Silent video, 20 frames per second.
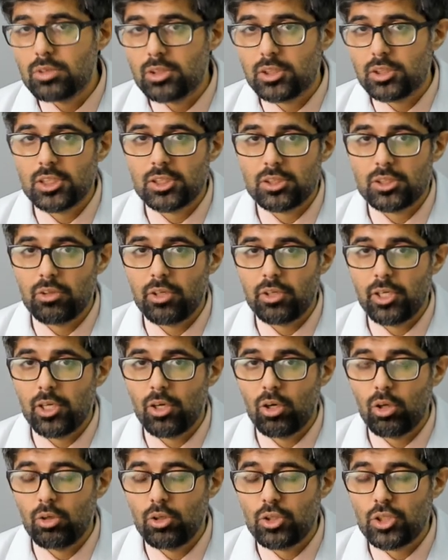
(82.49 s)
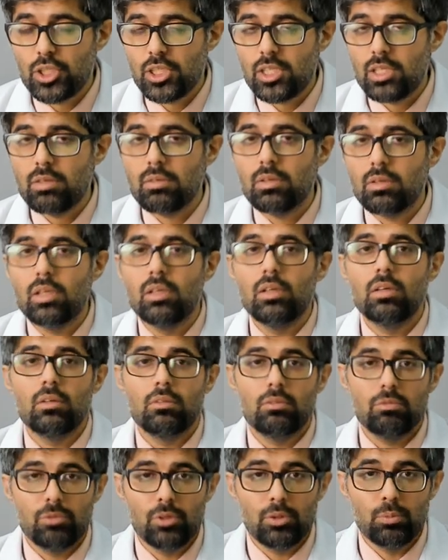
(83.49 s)
chest radiology
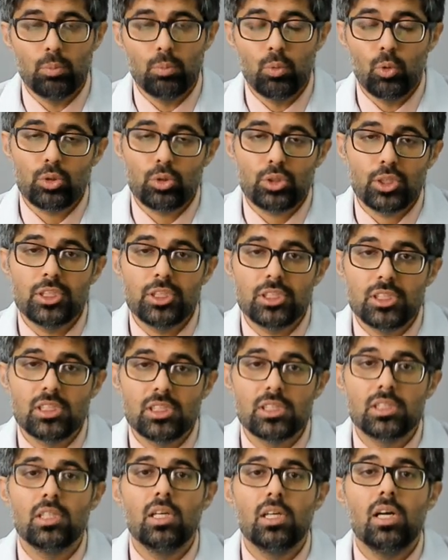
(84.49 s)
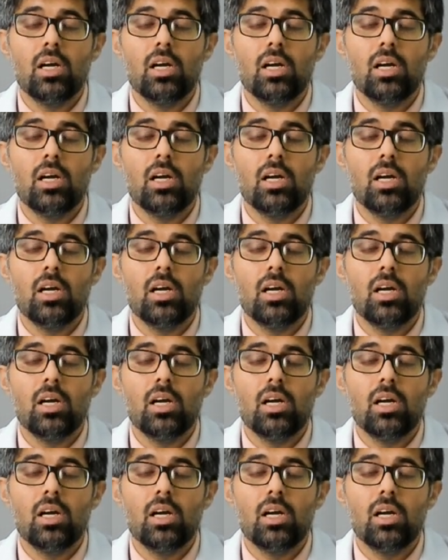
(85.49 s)
with both its